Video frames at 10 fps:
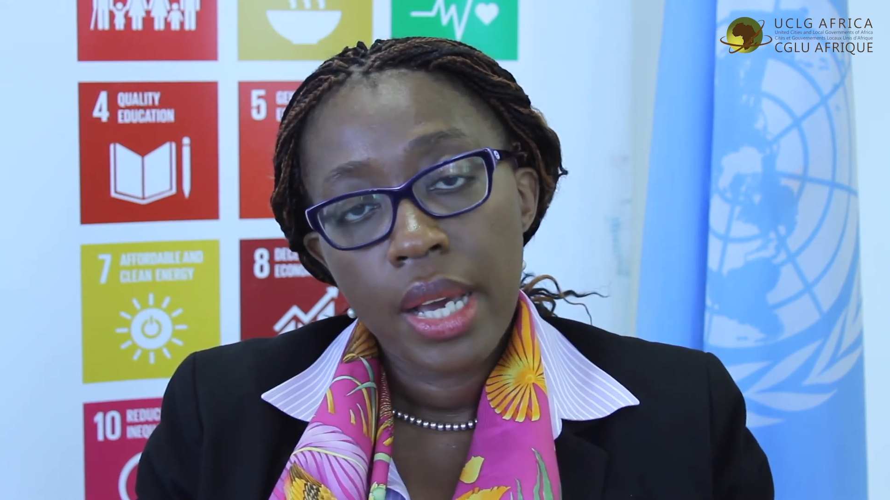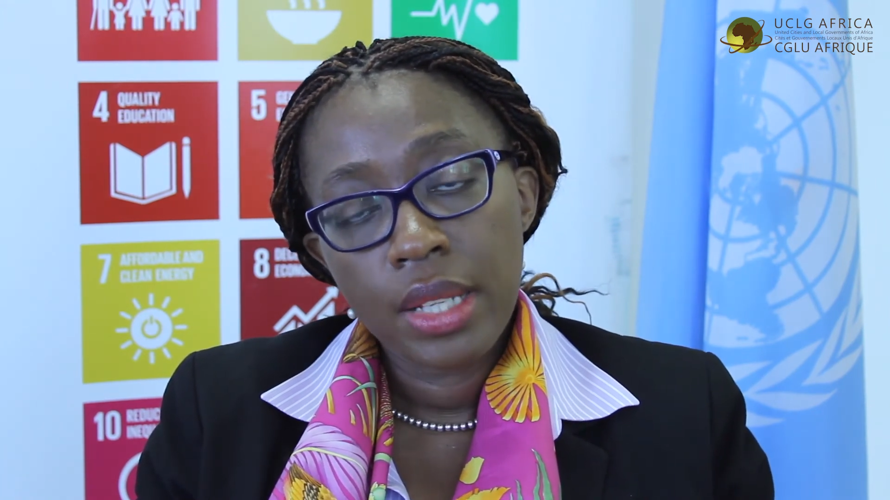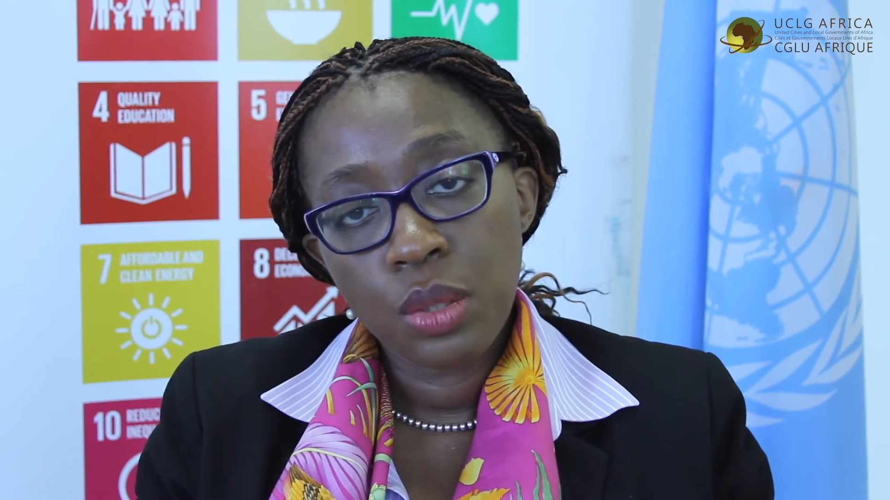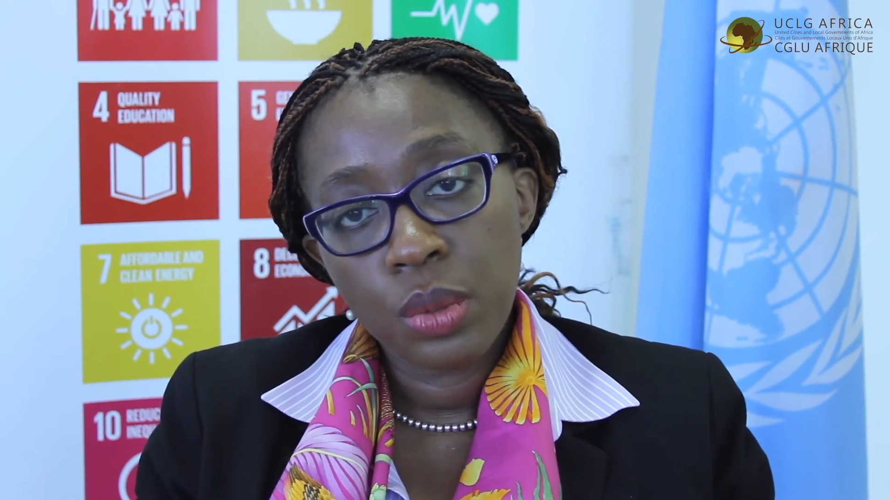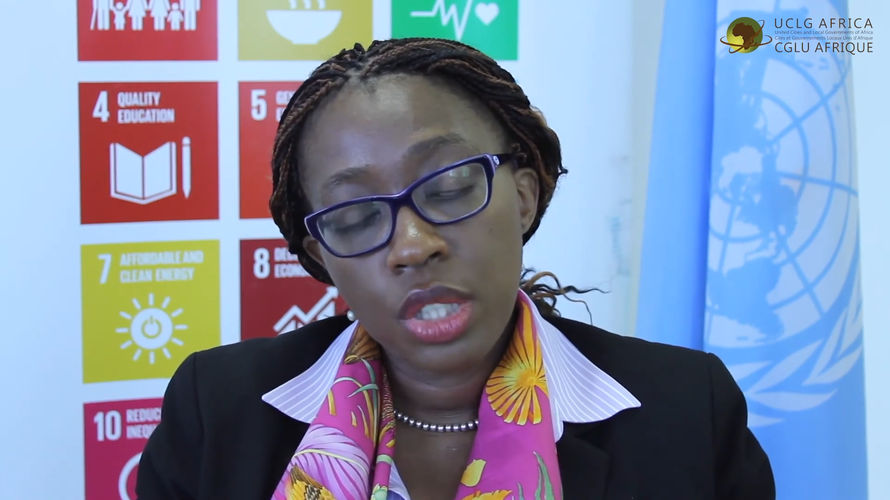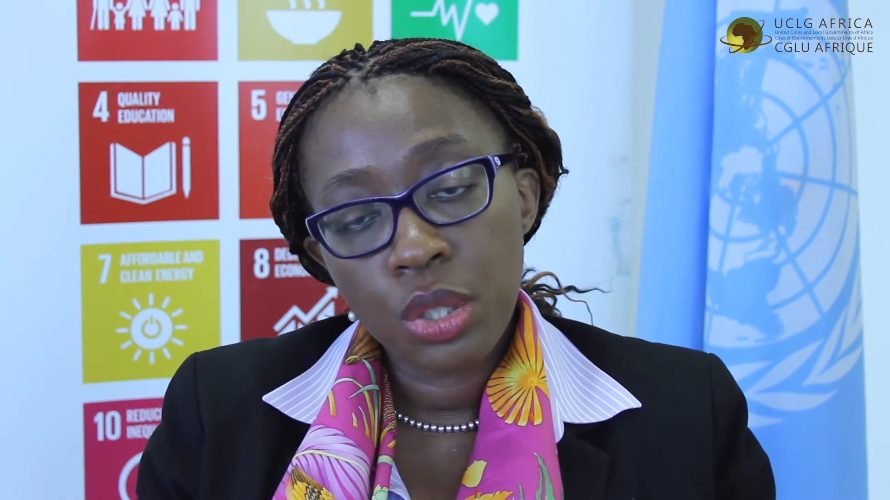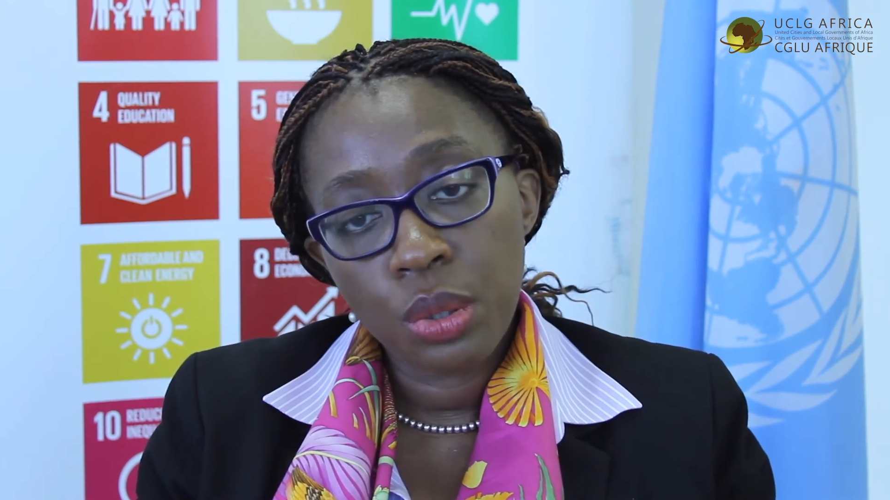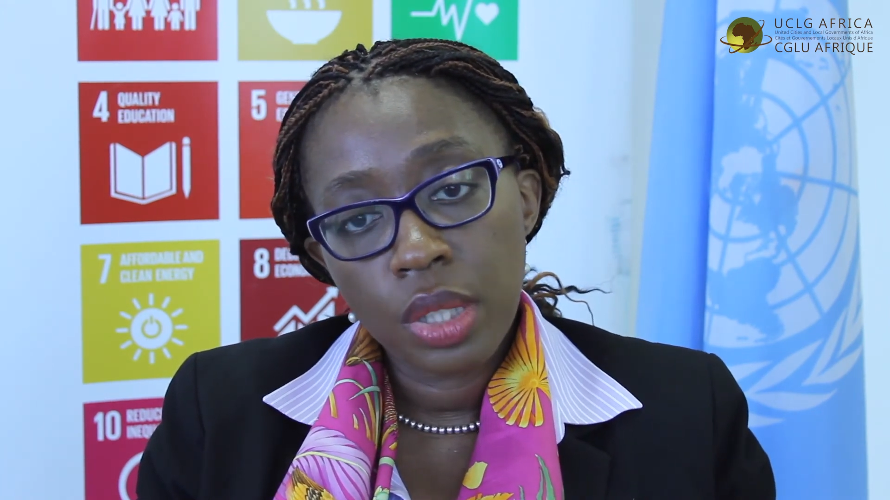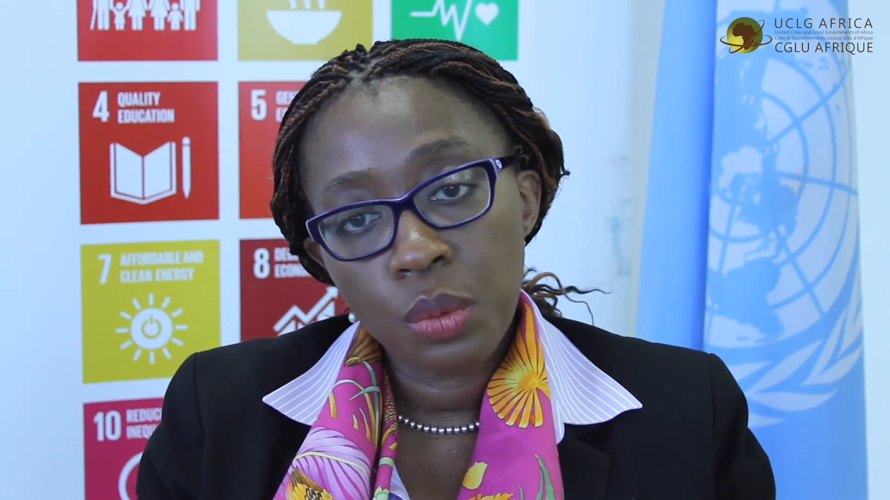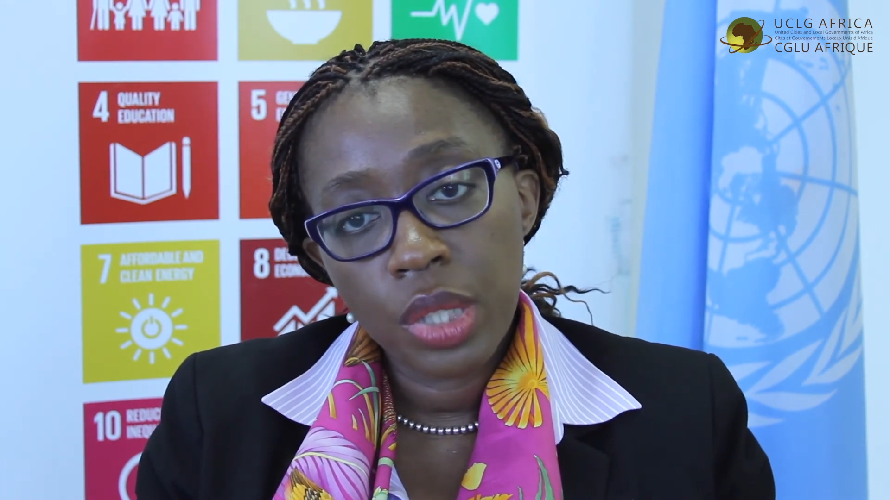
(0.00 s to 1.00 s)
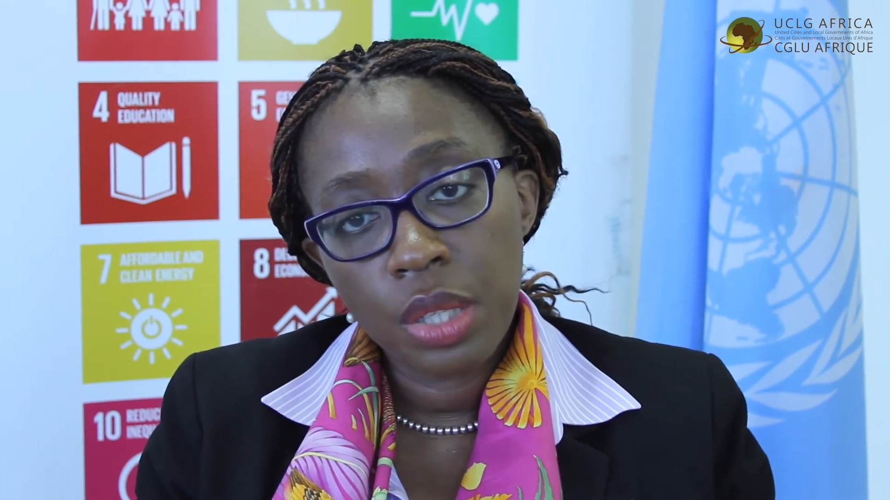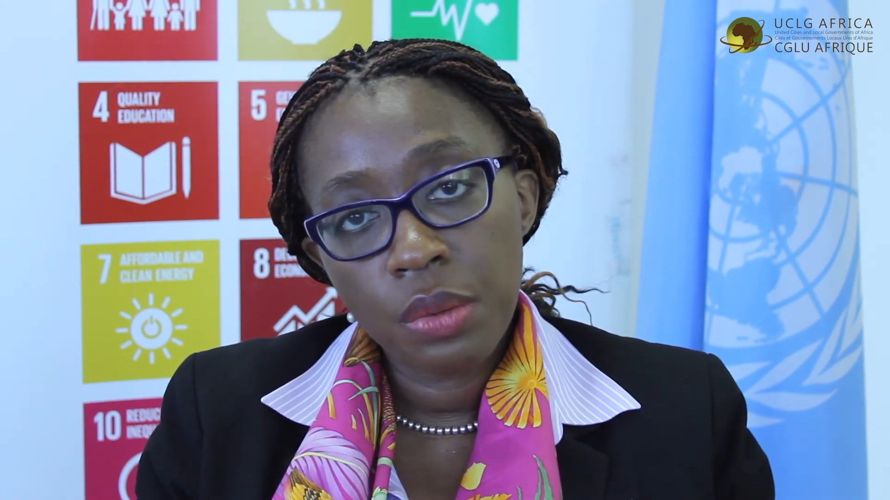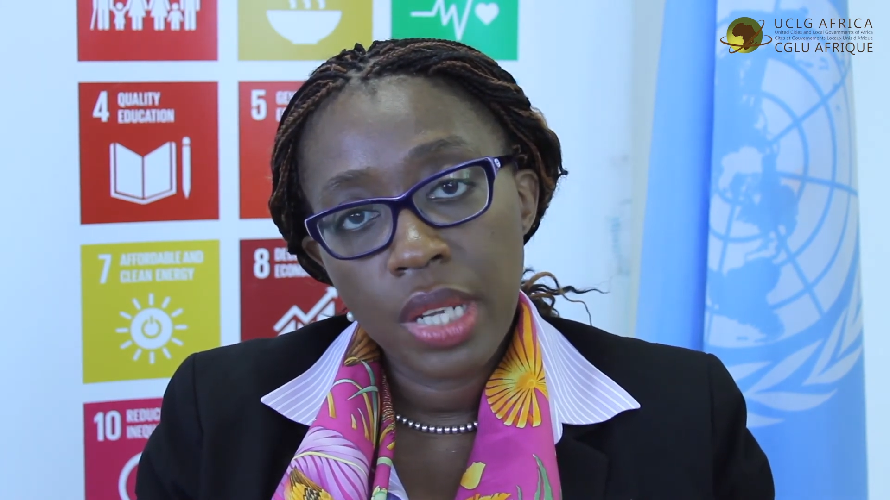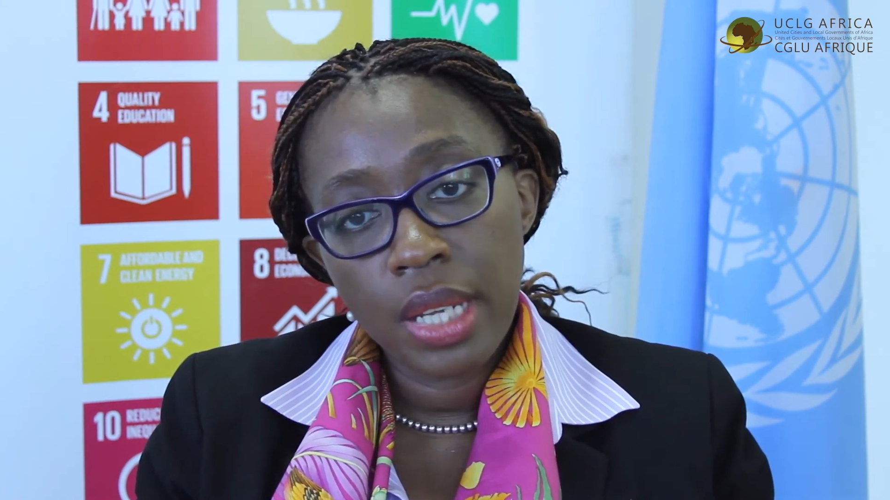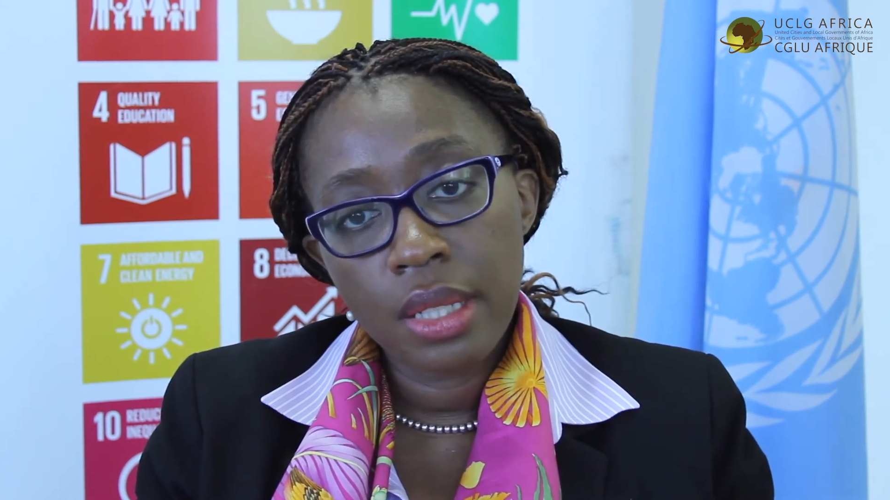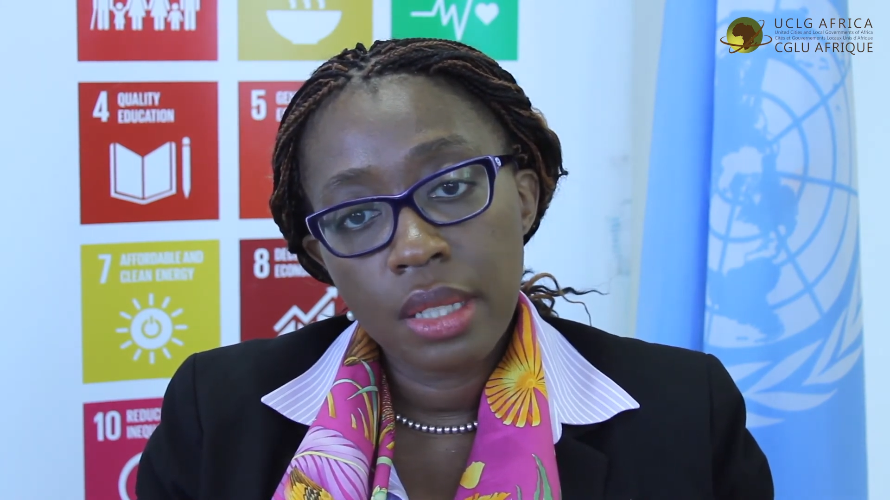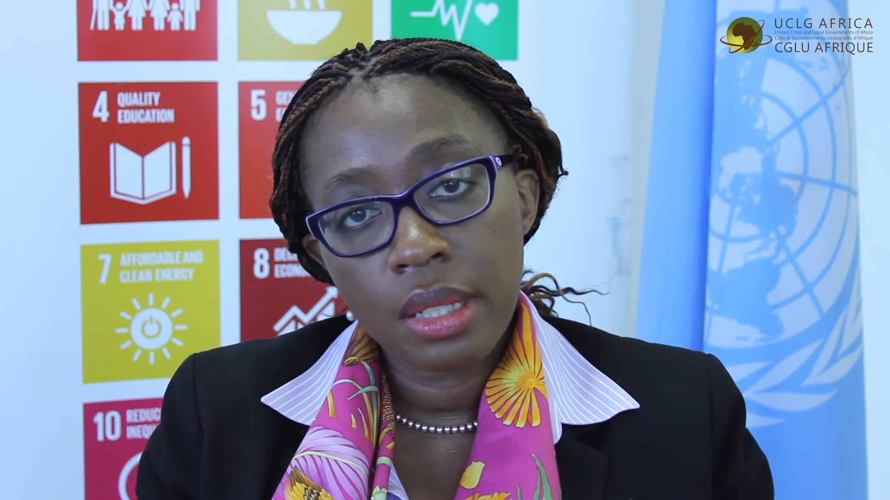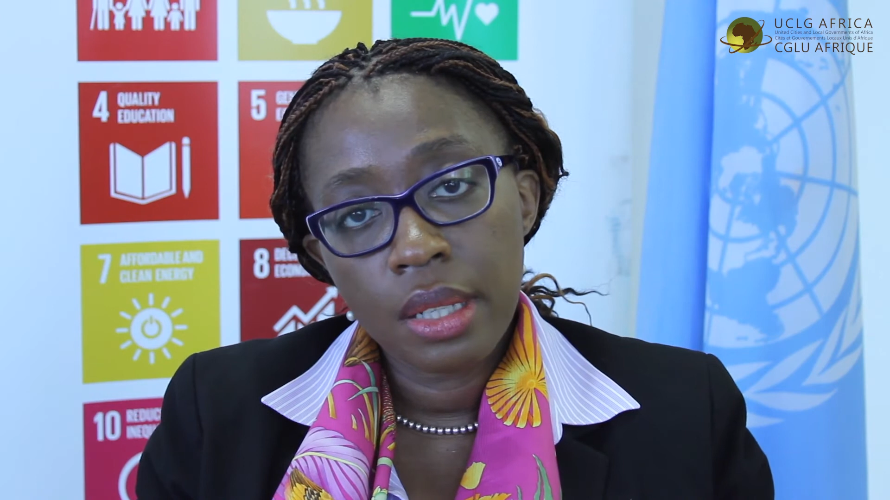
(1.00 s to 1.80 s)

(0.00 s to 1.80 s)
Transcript: and to ensure that we create